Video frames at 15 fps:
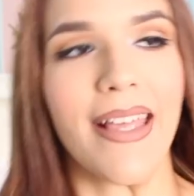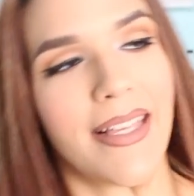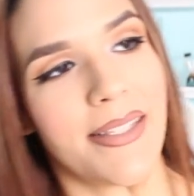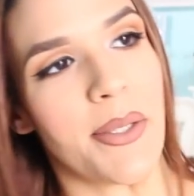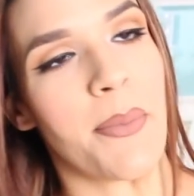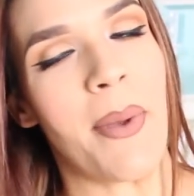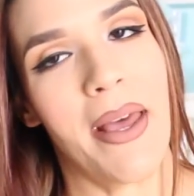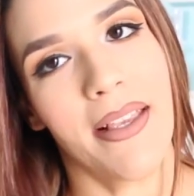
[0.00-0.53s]

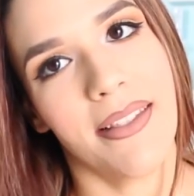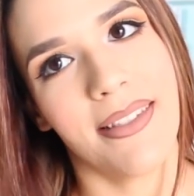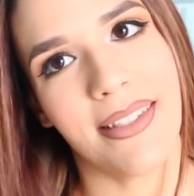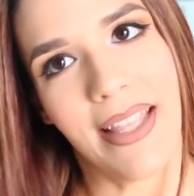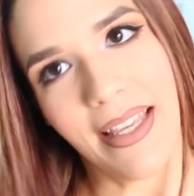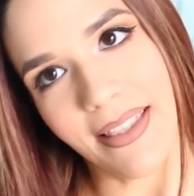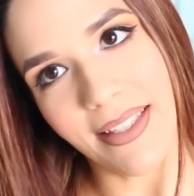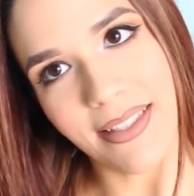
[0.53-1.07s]
is a
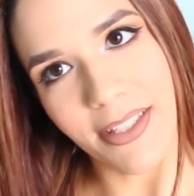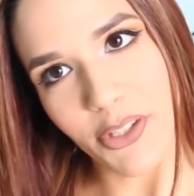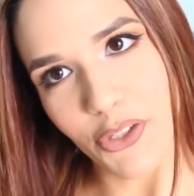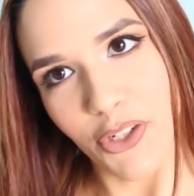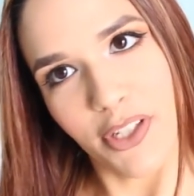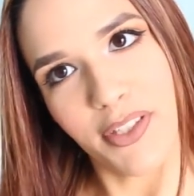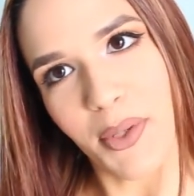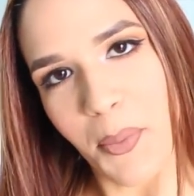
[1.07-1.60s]
mess. Like, this is
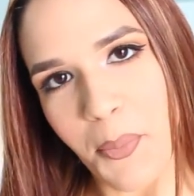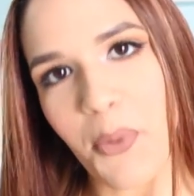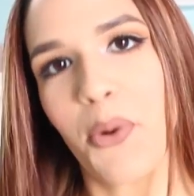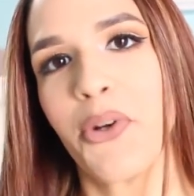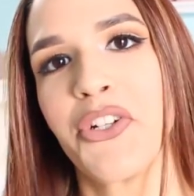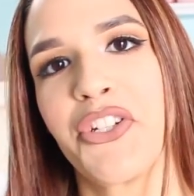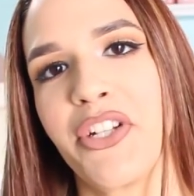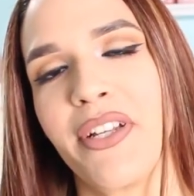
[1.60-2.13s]
just a
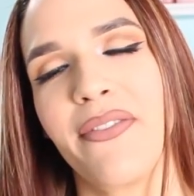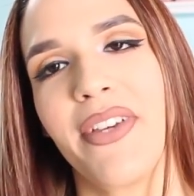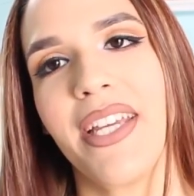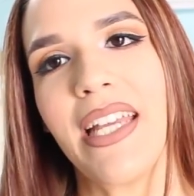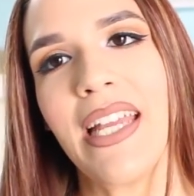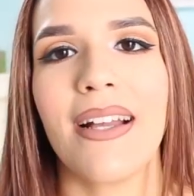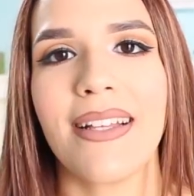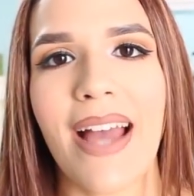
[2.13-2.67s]
portion of
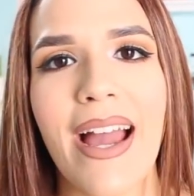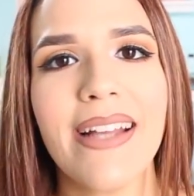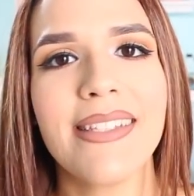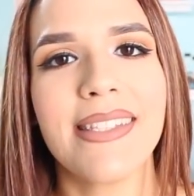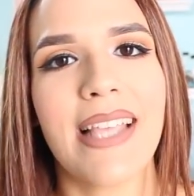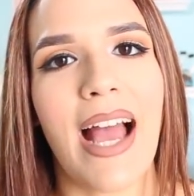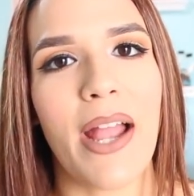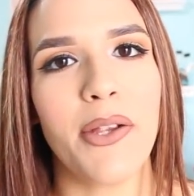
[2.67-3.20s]
it.
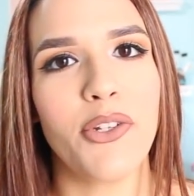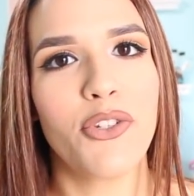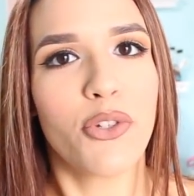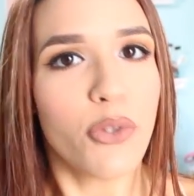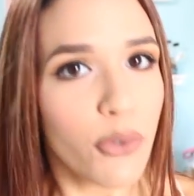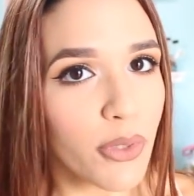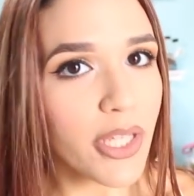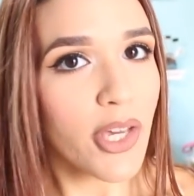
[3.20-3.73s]
Guys, I
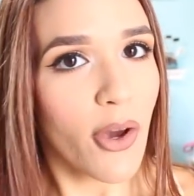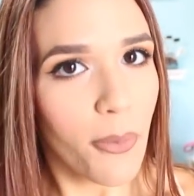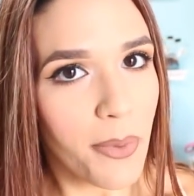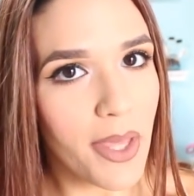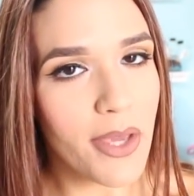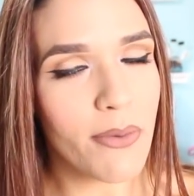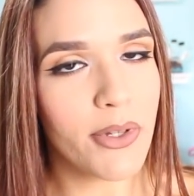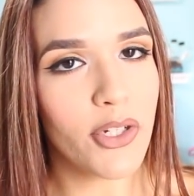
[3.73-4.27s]
truly hope
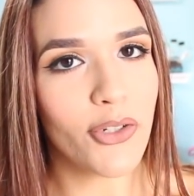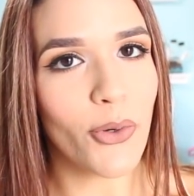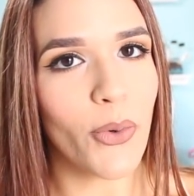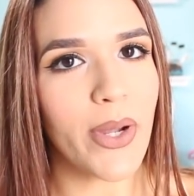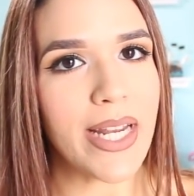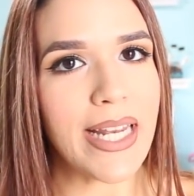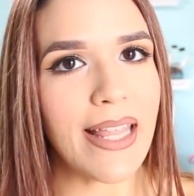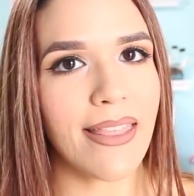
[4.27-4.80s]
that you
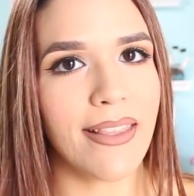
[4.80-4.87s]
enjoyed